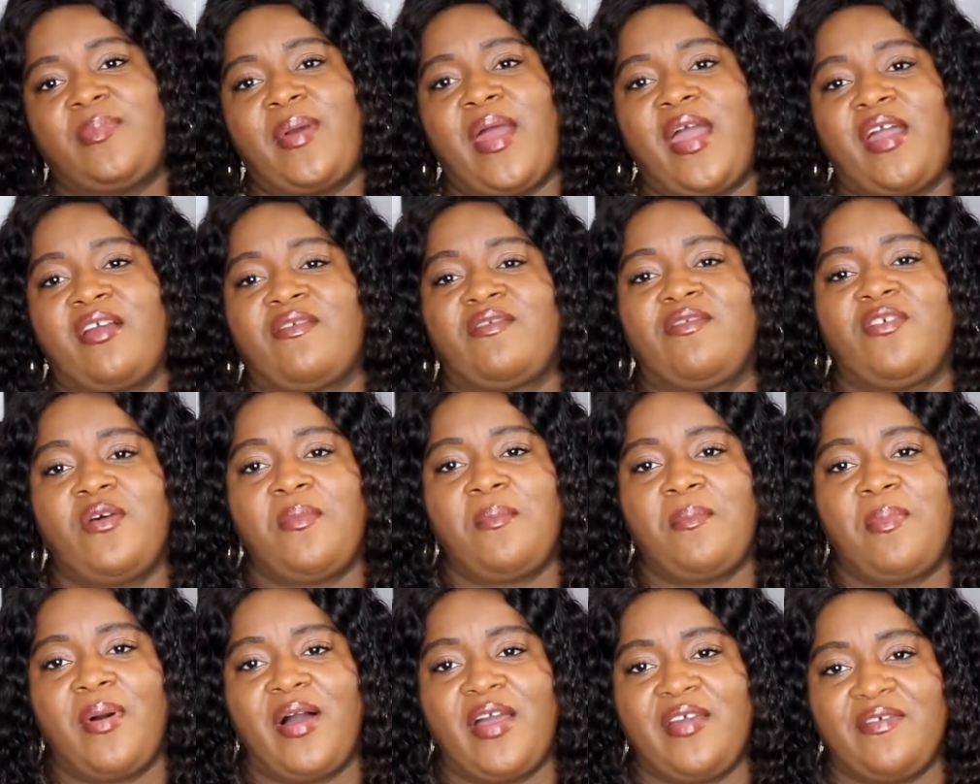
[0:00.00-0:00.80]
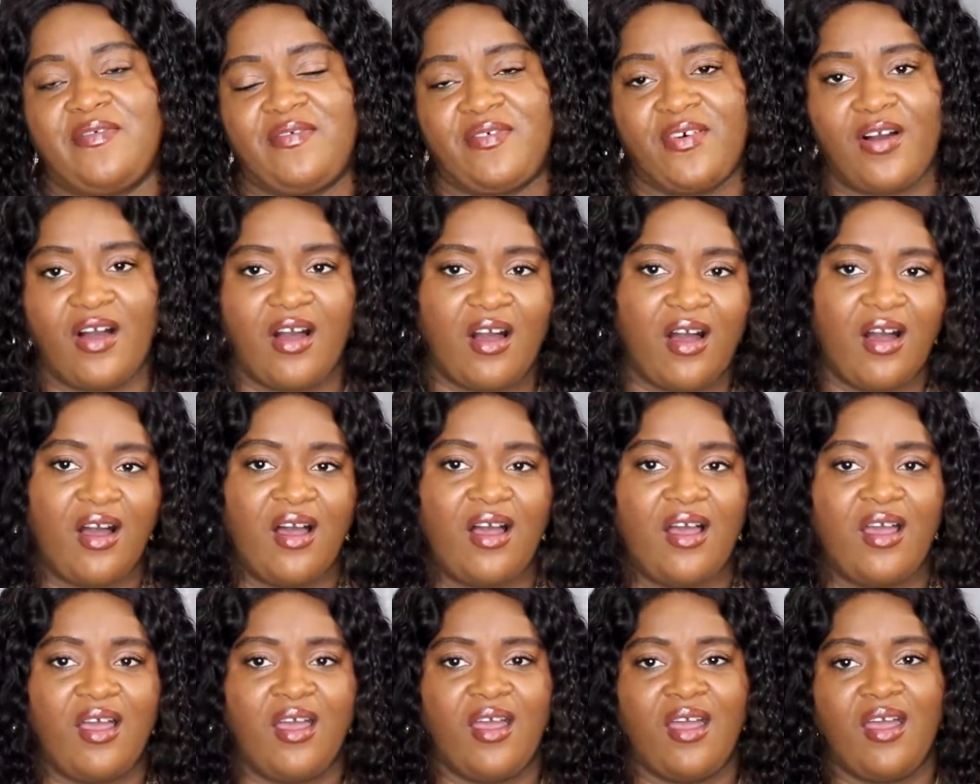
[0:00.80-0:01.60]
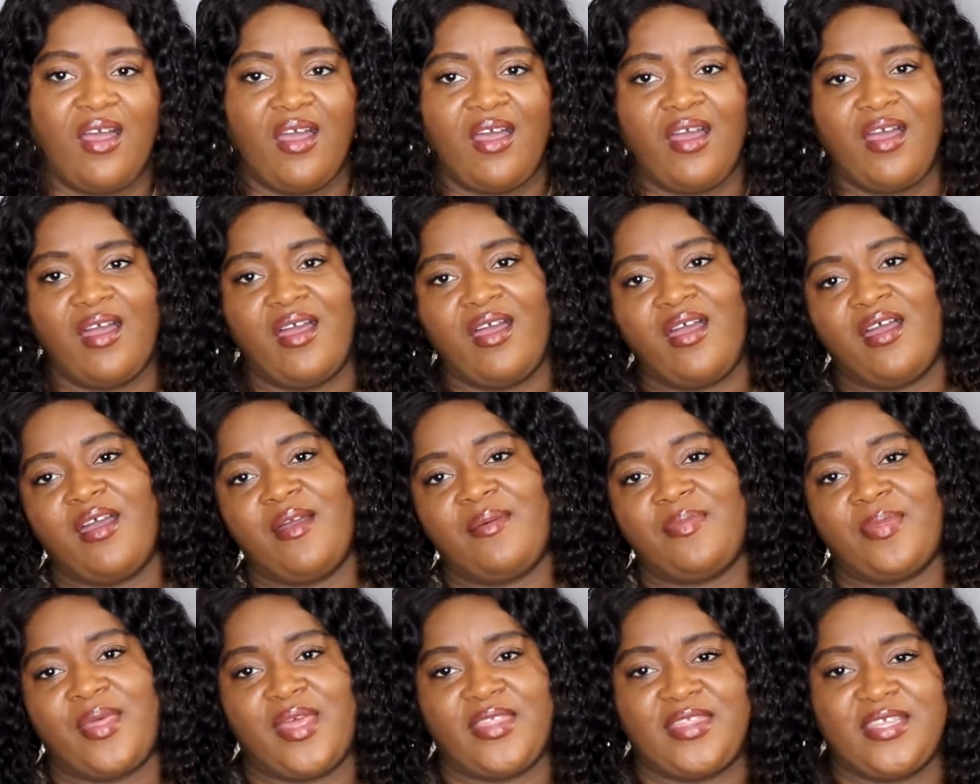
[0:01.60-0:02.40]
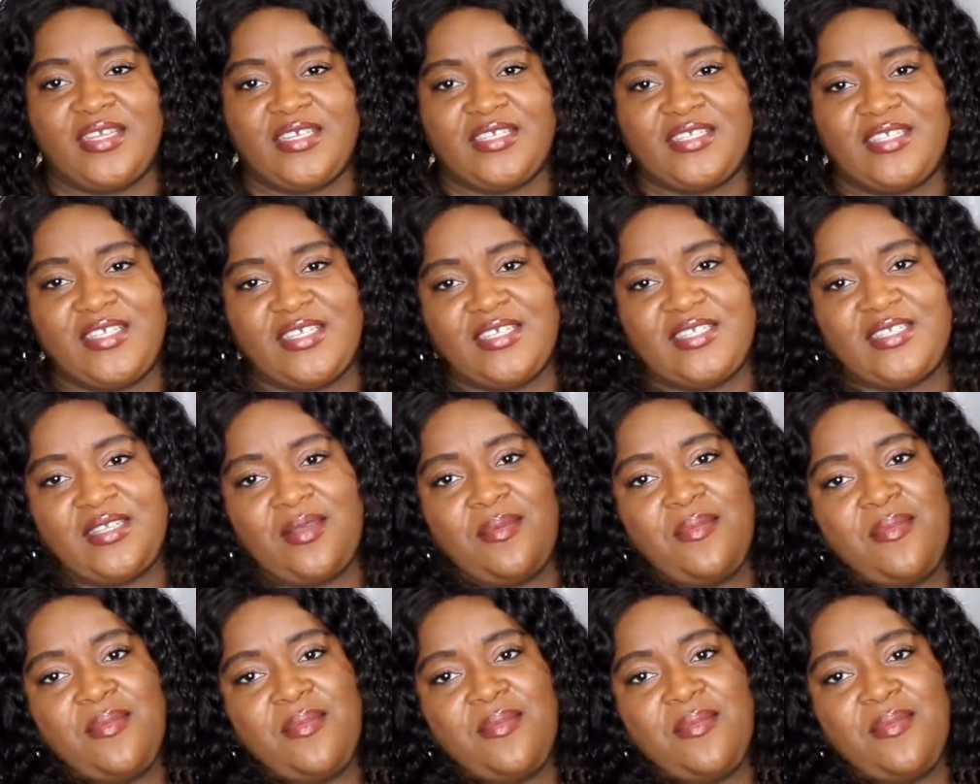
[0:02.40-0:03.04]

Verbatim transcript: bag from By Far. Uh, and it's this